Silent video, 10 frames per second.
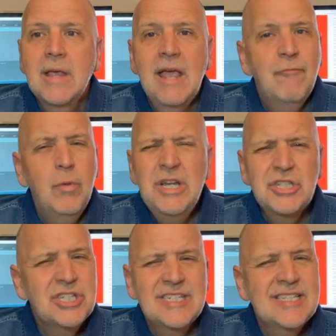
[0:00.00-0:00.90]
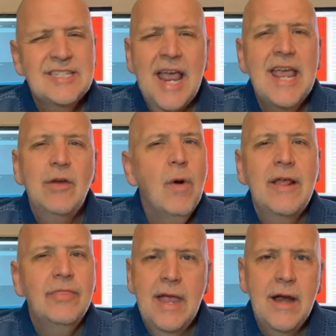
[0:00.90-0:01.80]
if we just stayed
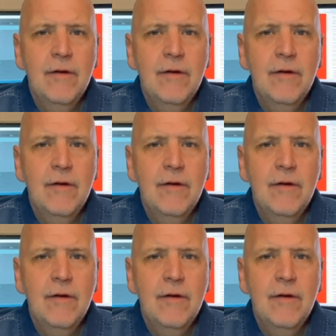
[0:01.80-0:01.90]
right there,